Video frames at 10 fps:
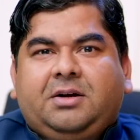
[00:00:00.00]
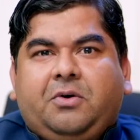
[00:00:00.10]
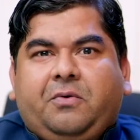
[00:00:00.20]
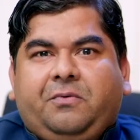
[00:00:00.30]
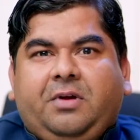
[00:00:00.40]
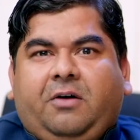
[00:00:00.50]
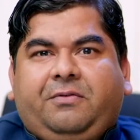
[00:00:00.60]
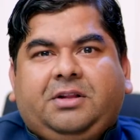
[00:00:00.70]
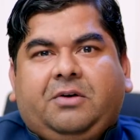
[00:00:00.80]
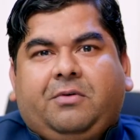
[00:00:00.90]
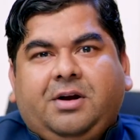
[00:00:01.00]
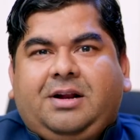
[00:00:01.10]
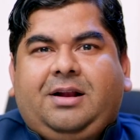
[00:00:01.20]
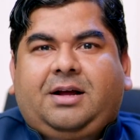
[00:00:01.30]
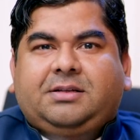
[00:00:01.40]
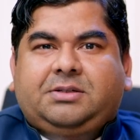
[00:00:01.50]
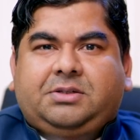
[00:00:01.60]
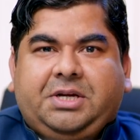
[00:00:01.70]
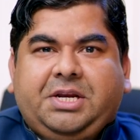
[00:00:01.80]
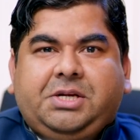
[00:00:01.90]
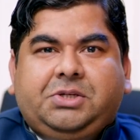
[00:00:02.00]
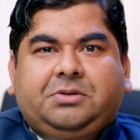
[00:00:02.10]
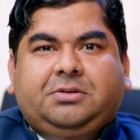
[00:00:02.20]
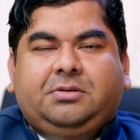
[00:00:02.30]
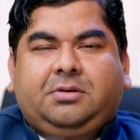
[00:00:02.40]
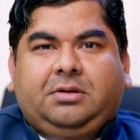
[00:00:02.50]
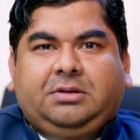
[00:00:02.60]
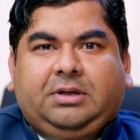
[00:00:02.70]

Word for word: we offer the world-class training to the